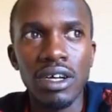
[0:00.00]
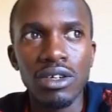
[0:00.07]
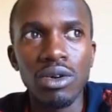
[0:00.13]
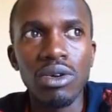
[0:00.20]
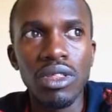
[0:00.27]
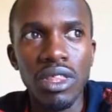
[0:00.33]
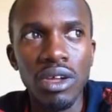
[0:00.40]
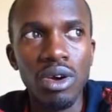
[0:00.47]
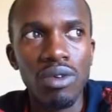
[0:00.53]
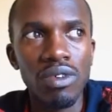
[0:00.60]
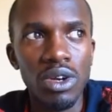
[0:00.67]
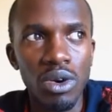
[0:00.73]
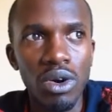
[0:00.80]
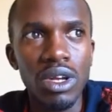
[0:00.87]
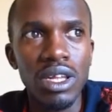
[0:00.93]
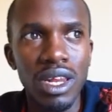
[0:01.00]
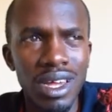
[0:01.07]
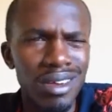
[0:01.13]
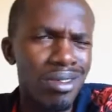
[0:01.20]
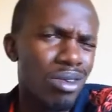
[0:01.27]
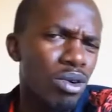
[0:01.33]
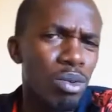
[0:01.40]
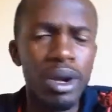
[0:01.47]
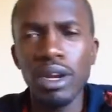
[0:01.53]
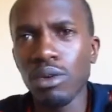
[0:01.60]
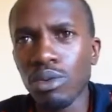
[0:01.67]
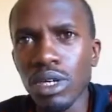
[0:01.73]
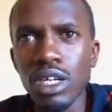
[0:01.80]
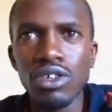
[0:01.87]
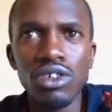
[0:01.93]
Don't think of it only like, oh, why
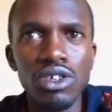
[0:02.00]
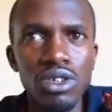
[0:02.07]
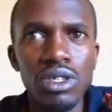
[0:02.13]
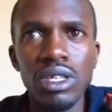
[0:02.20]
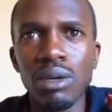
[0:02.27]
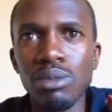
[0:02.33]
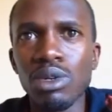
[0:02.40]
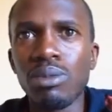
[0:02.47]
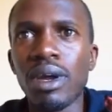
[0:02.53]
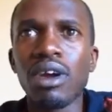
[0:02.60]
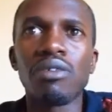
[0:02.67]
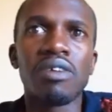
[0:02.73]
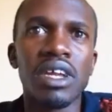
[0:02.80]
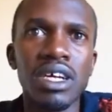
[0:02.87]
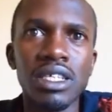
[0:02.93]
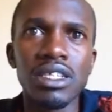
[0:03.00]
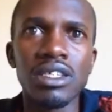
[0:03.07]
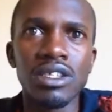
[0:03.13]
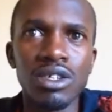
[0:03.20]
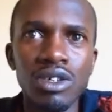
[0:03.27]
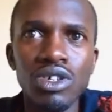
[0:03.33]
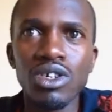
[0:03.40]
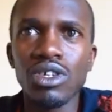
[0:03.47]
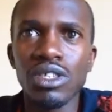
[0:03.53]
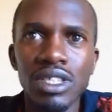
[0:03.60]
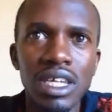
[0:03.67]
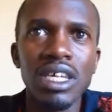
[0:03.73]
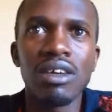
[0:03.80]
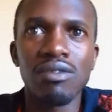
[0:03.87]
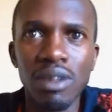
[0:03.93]
don't we introduce them to microfinance institutions,
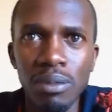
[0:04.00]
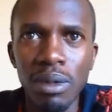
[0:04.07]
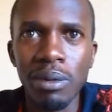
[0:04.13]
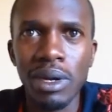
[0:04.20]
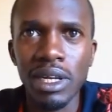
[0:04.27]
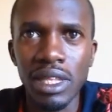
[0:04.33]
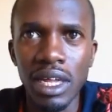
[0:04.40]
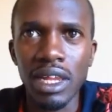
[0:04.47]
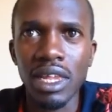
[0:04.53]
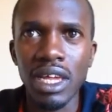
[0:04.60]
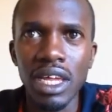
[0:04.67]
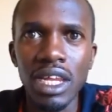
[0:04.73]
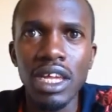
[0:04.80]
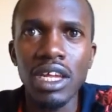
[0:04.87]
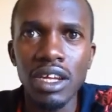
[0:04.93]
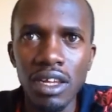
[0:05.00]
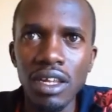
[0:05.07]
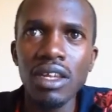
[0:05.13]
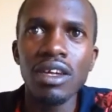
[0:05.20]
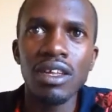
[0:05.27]
they give them the money that they need,